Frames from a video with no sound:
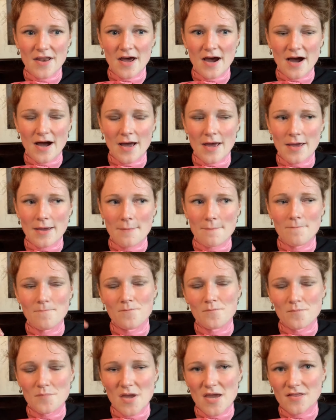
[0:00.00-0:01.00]
I
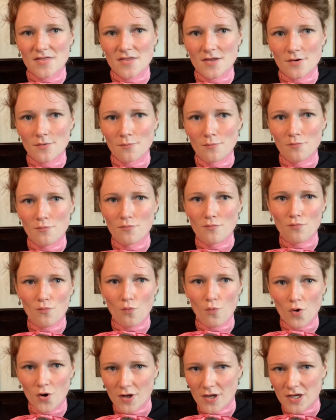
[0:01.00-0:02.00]
made the
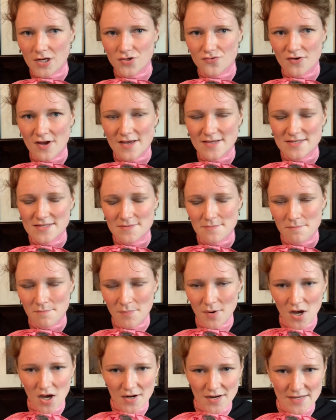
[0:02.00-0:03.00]
working dress
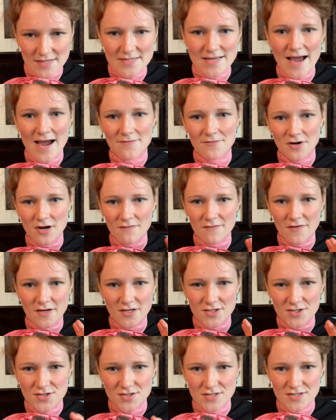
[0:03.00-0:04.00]
bodice after I
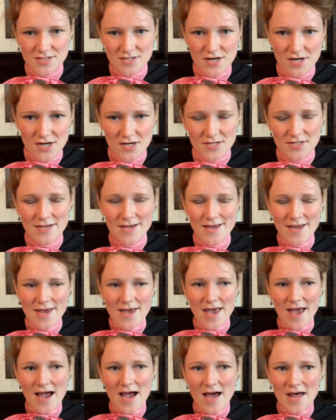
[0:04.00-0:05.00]
finished the skirt,
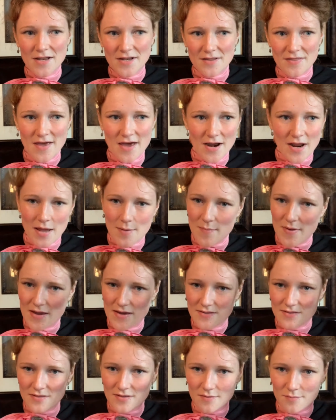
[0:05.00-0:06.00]
and then I
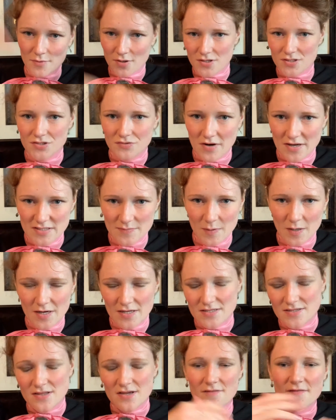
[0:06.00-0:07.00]
made the mercerized
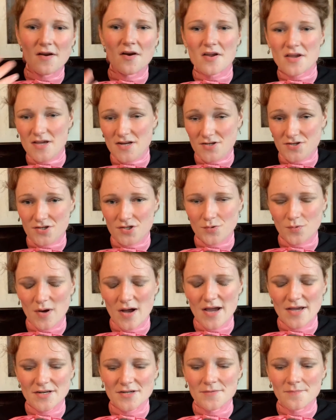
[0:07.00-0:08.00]
bodice. So they're very
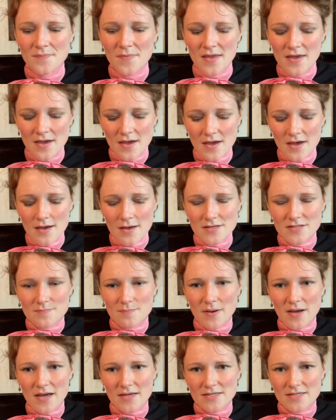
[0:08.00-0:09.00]
intertwined.
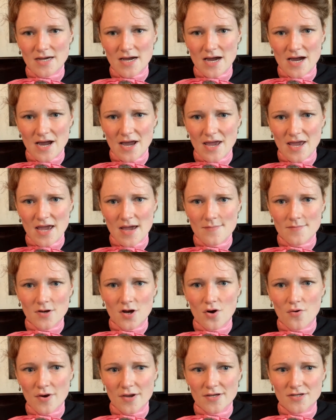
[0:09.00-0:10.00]
But I am
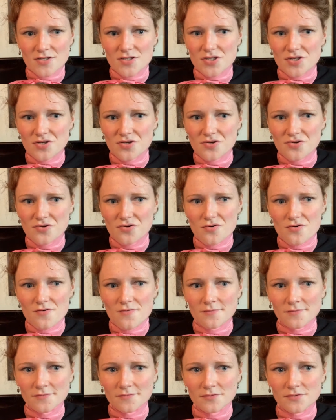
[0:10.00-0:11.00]
going to
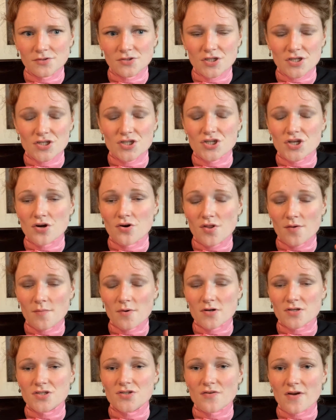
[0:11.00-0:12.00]
just show the
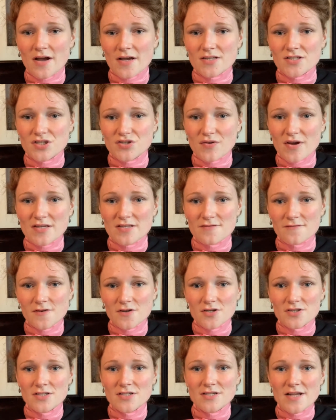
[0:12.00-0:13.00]
mercerized dress
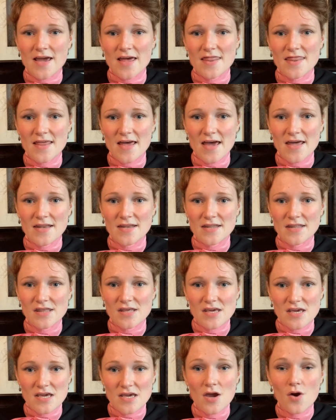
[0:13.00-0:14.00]
first and then
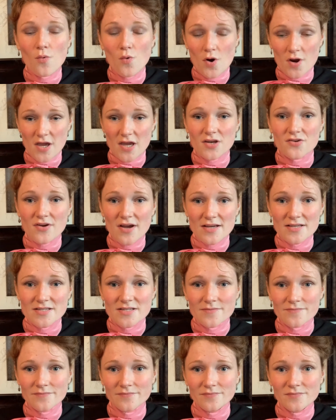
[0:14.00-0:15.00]
the working dress
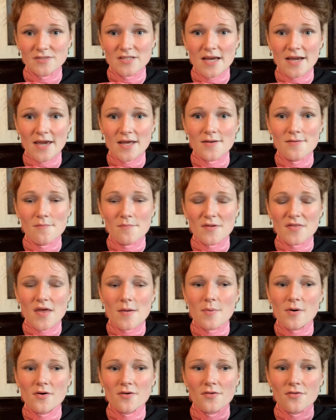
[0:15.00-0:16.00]
second, but they
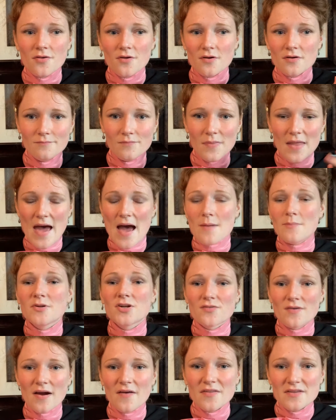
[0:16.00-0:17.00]
both happened
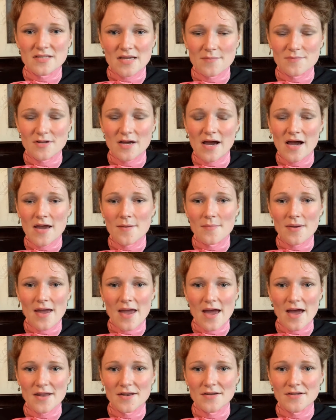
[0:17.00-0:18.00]
around the same time
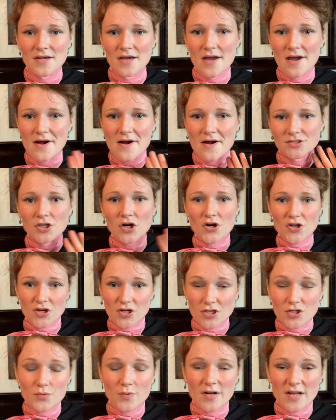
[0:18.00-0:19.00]
and started
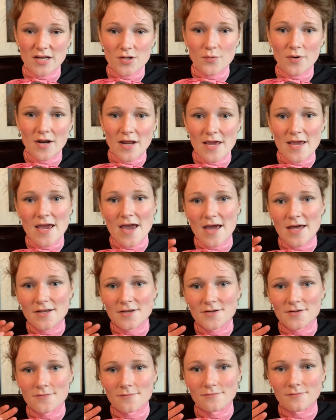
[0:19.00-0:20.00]
in 2020
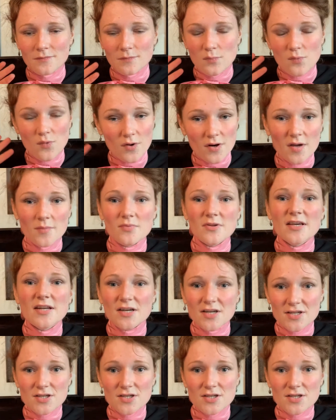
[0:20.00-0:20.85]
and were completed in